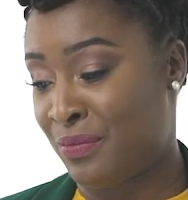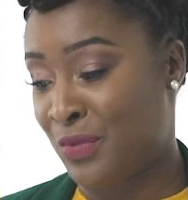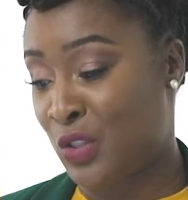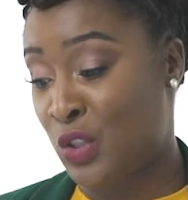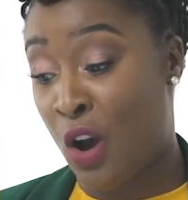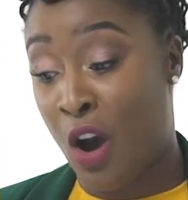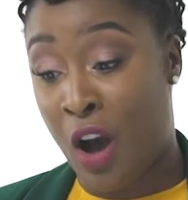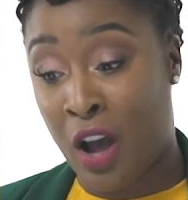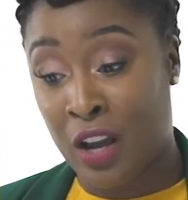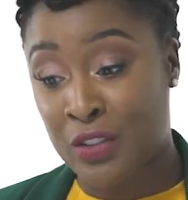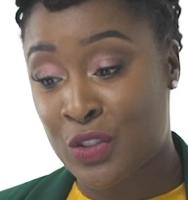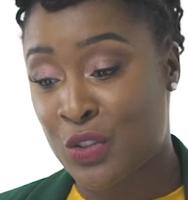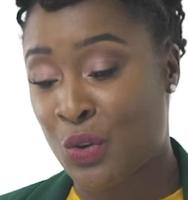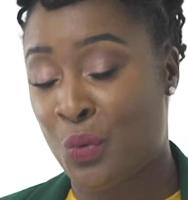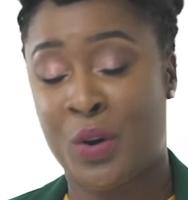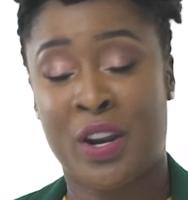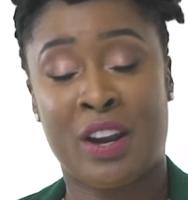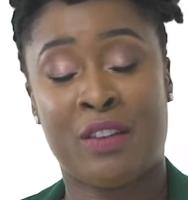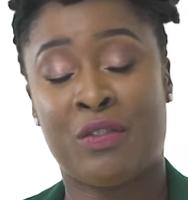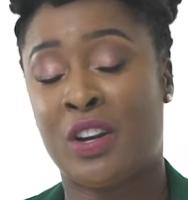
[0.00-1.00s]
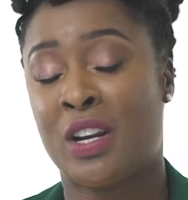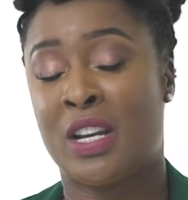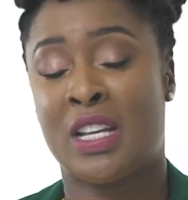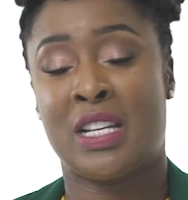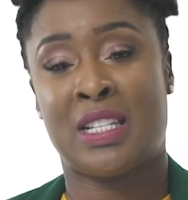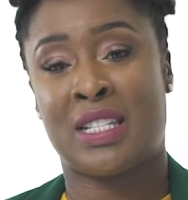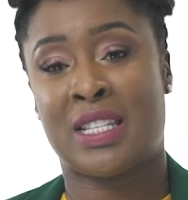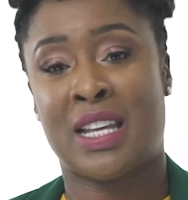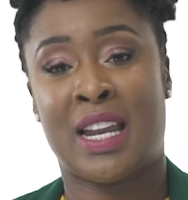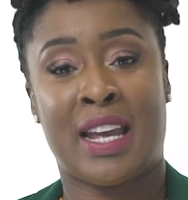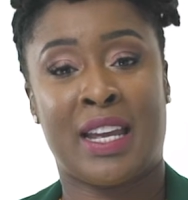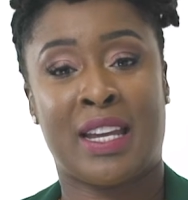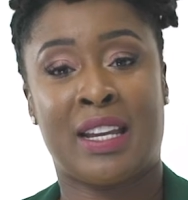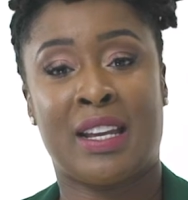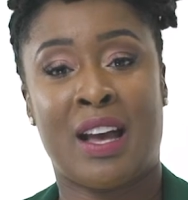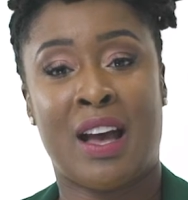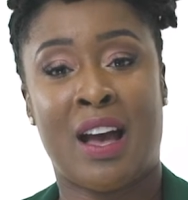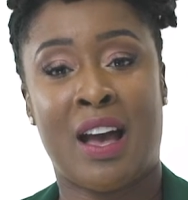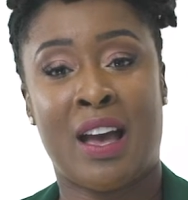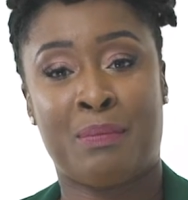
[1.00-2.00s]
talks, or whatever it is that
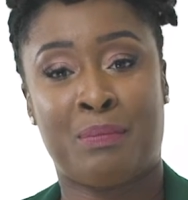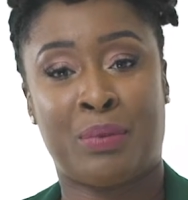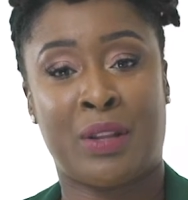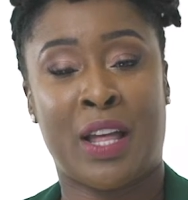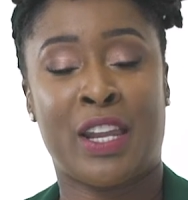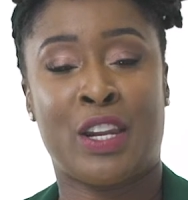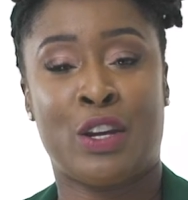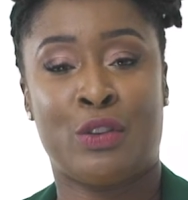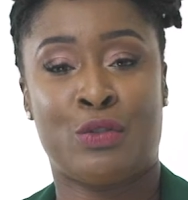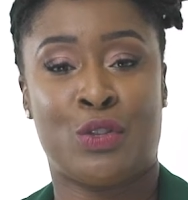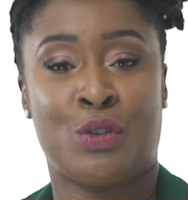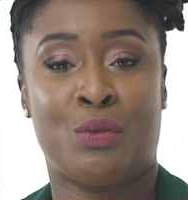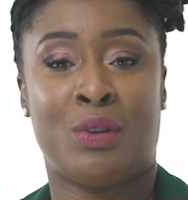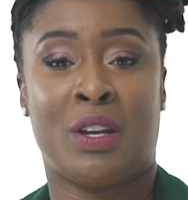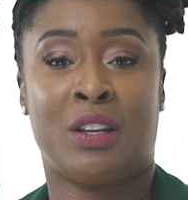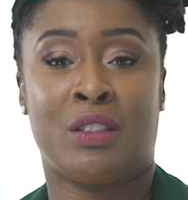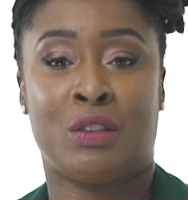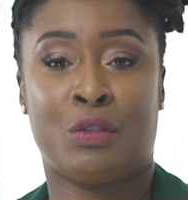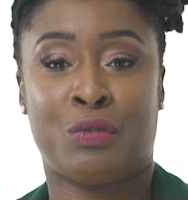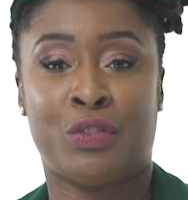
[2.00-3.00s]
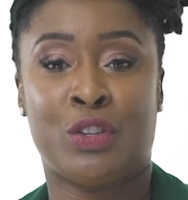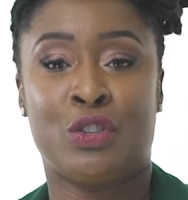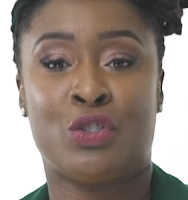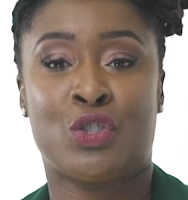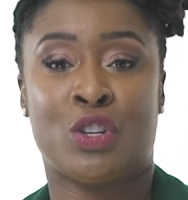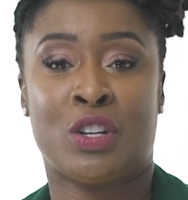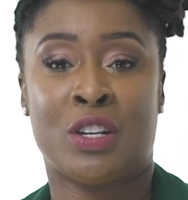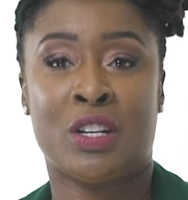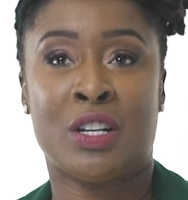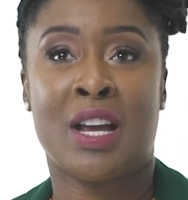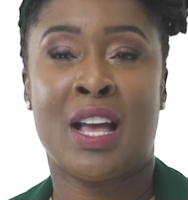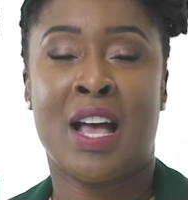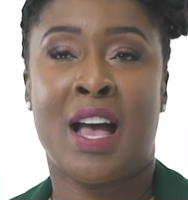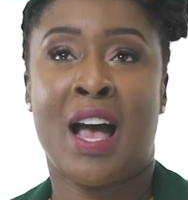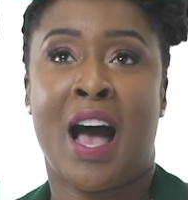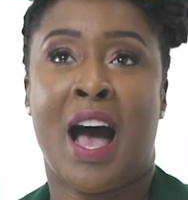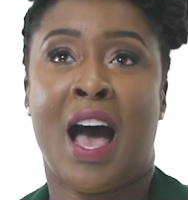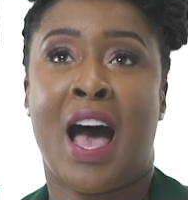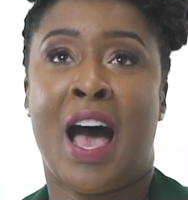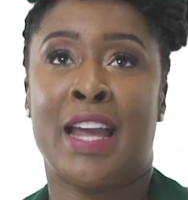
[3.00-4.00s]
I plan on doing in the future,
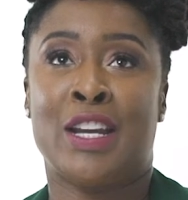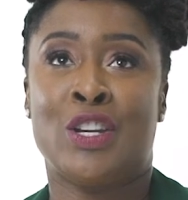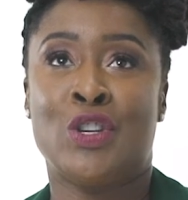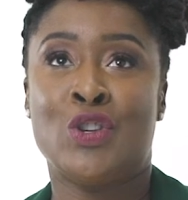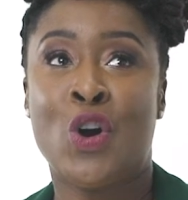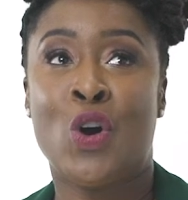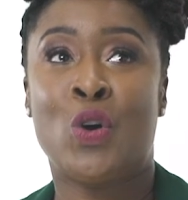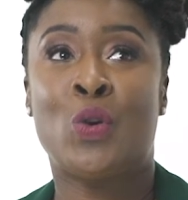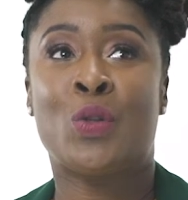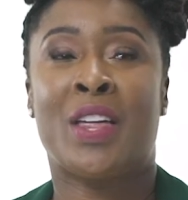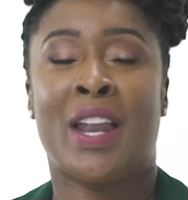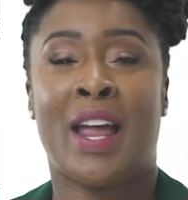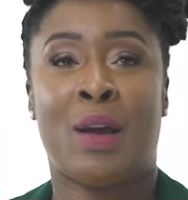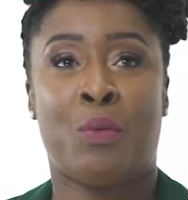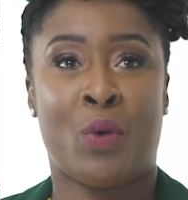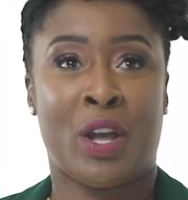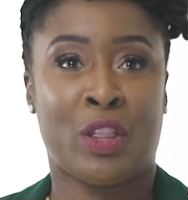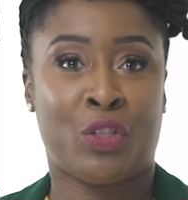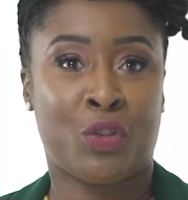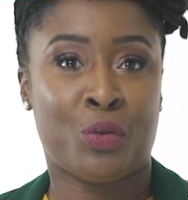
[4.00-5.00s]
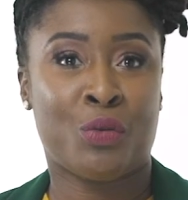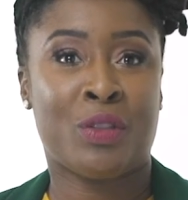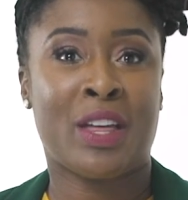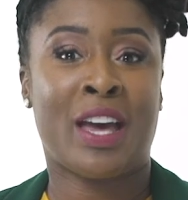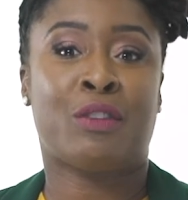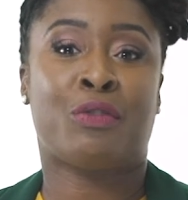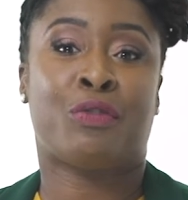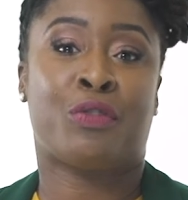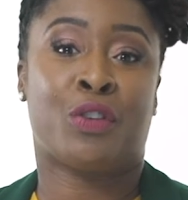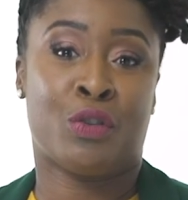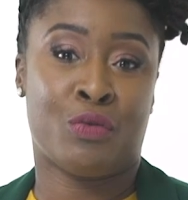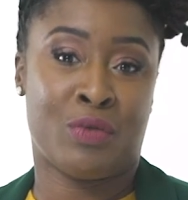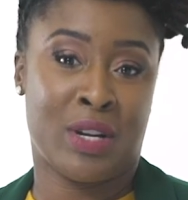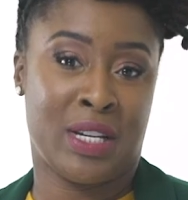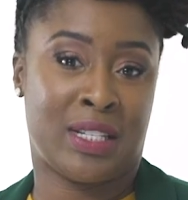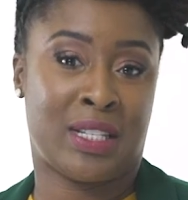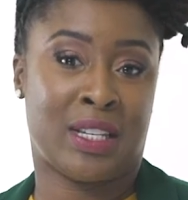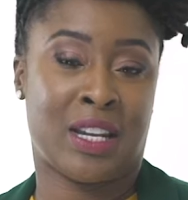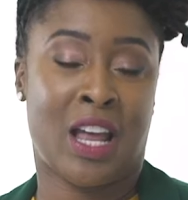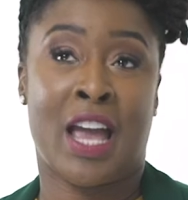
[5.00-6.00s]
I know that I went through that for a reason.